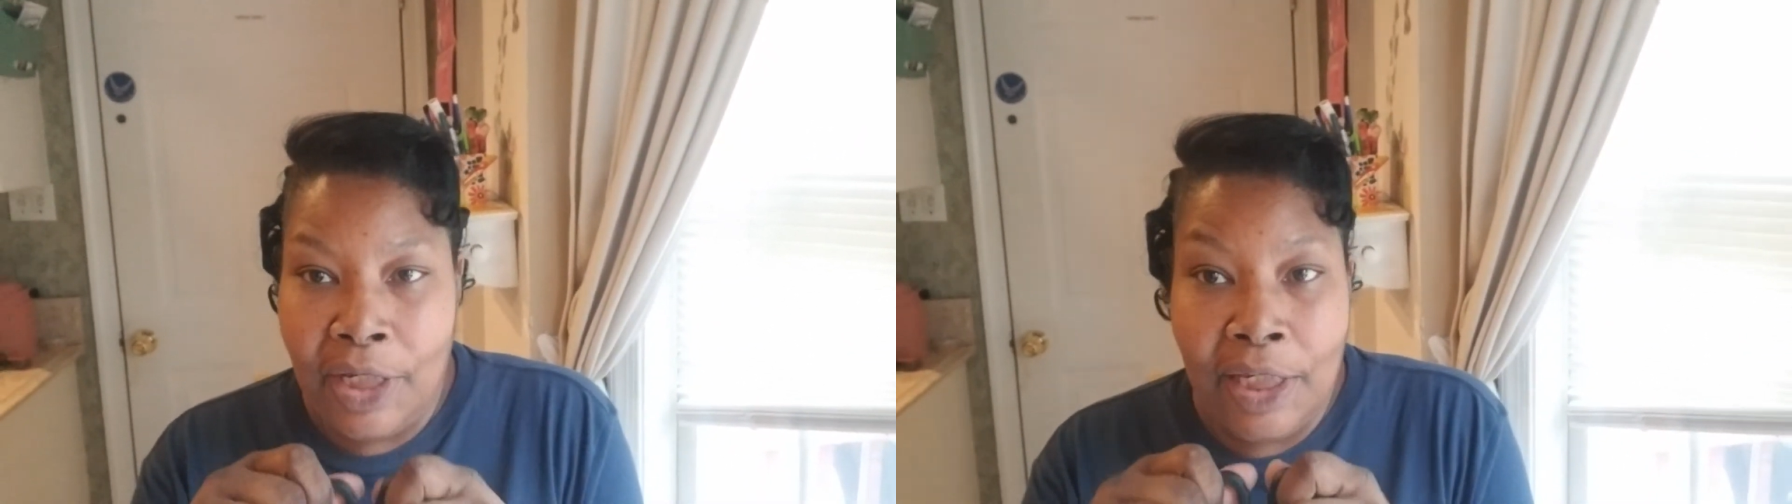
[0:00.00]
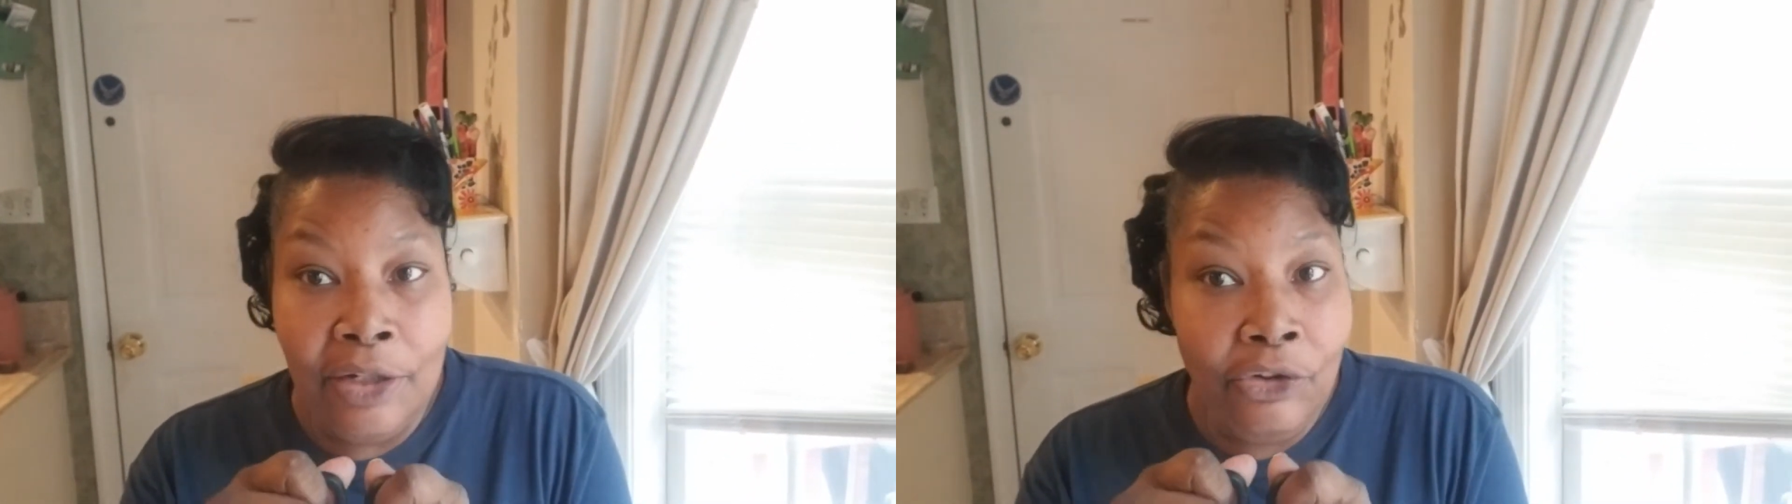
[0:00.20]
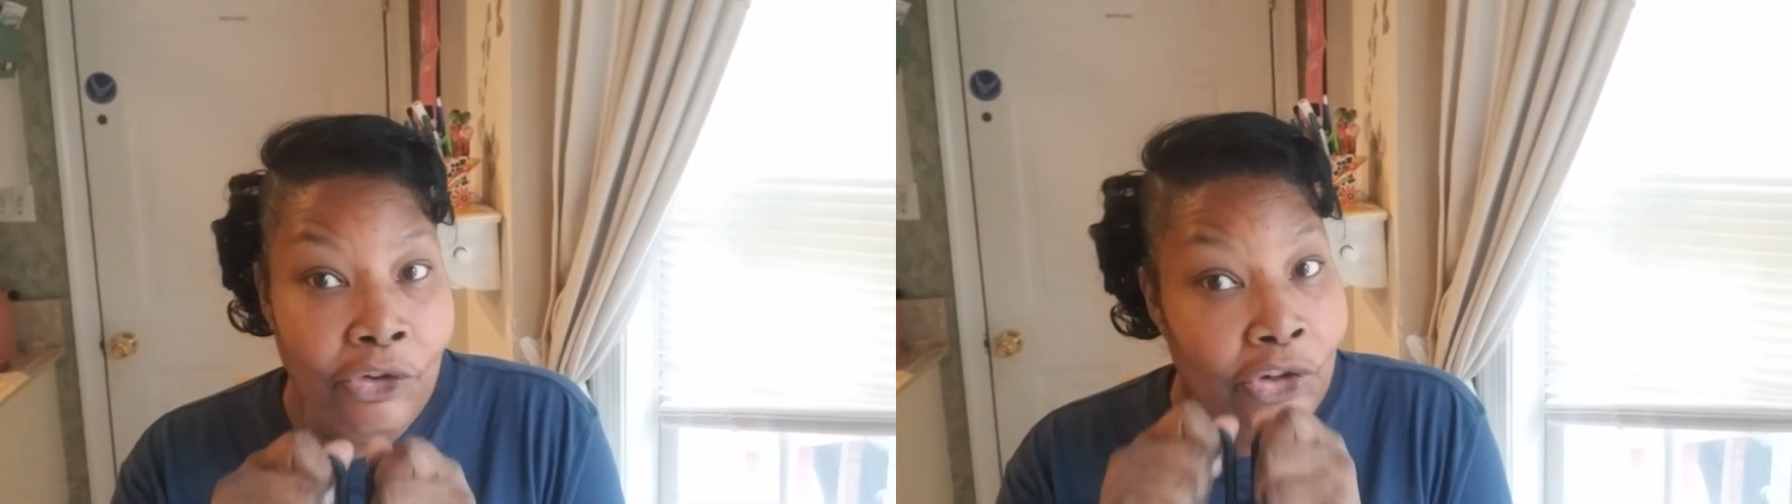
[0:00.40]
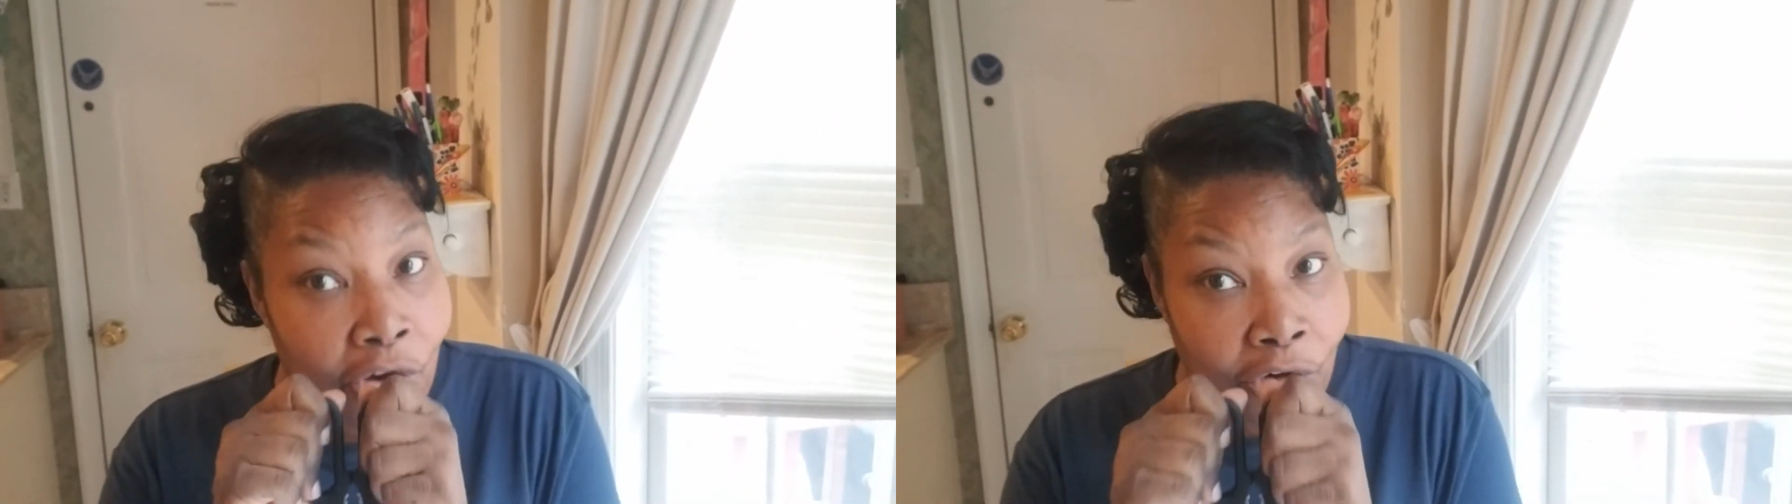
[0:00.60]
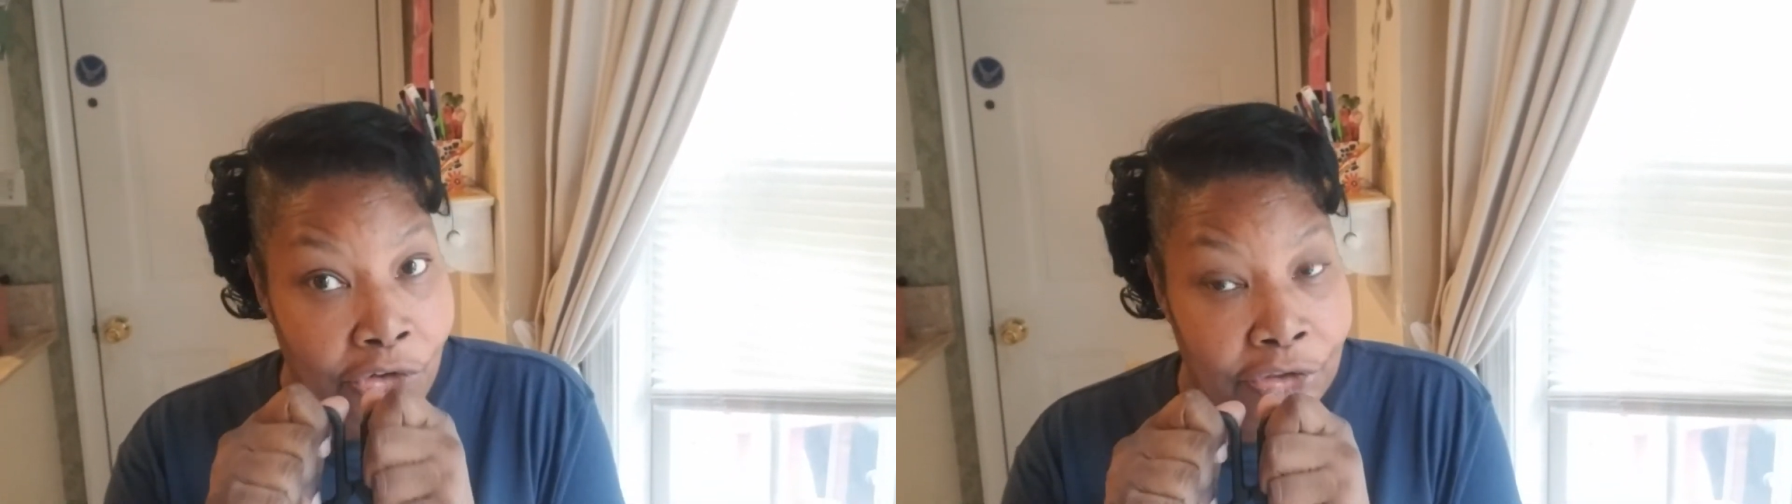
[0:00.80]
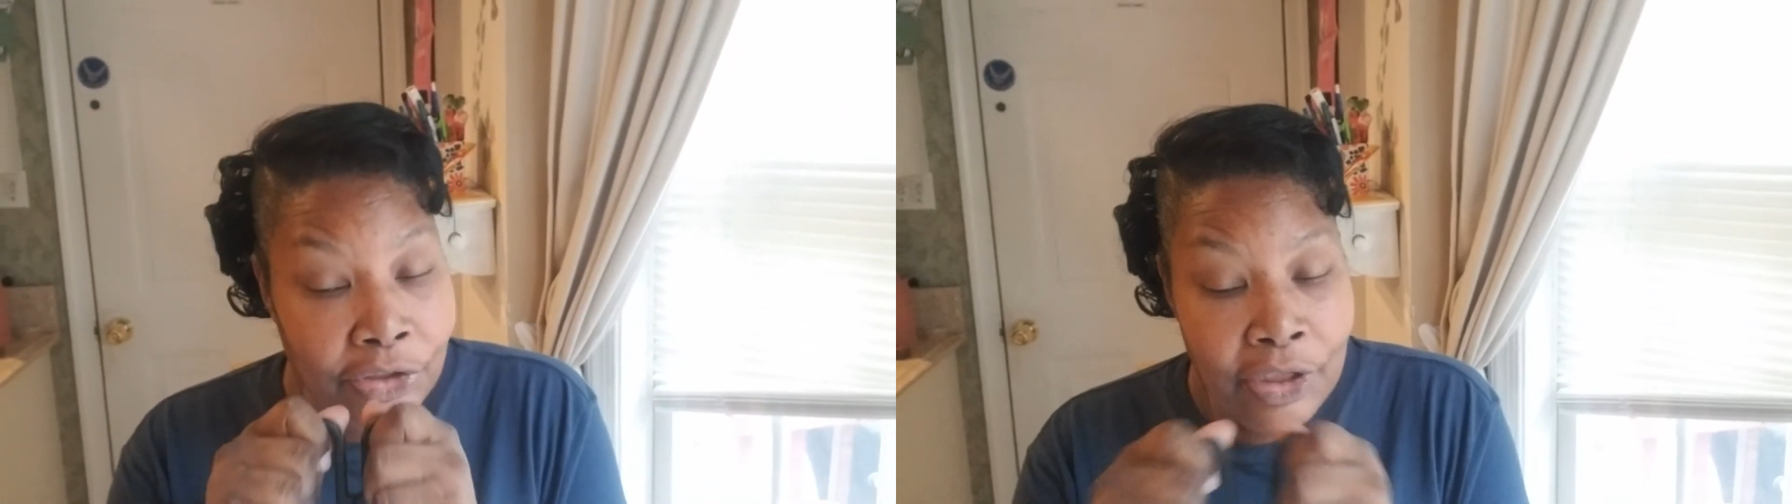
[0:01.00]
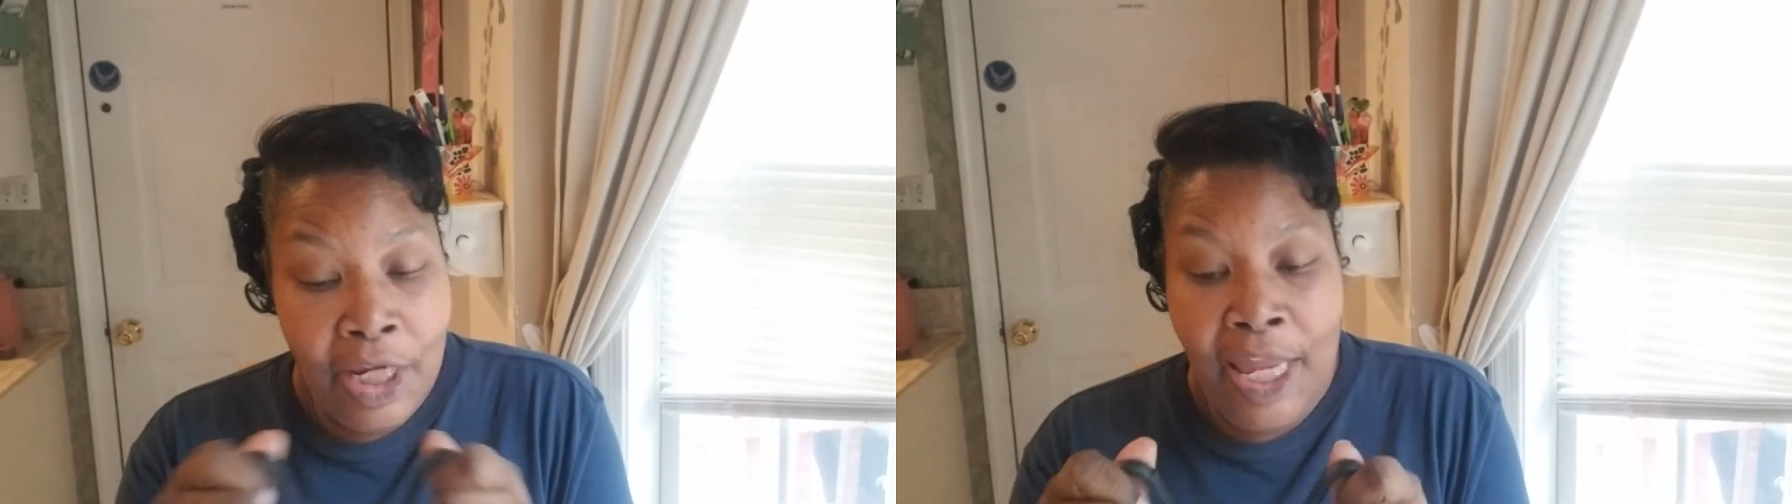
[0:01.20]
in her garden